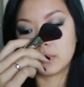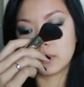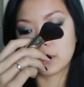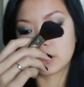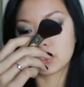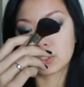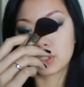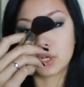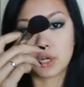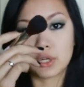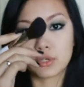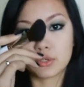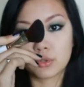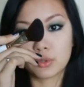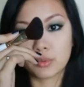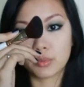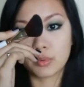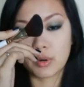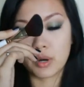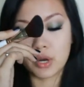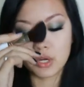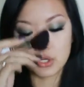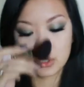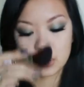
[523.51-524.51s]
Blush Contour
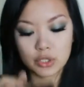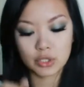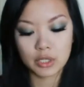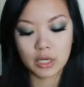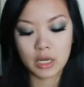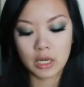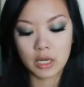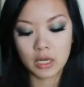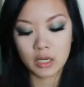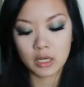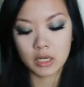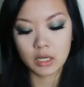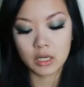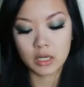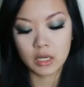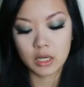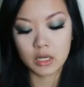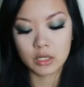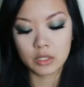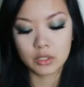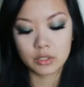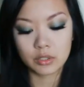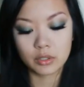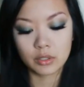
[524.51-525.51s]
Brush
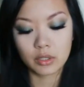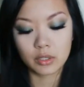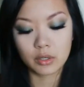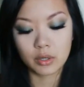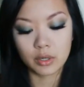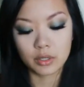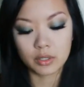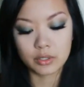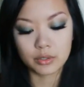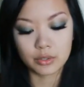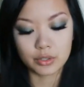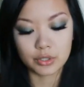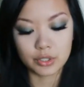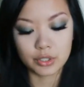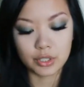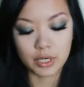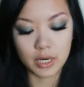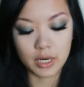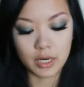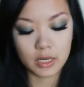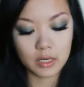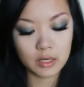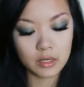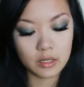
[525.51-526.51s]
into the contour
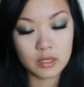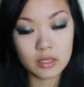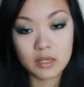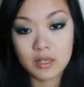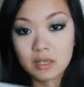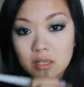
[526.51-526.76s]
shade.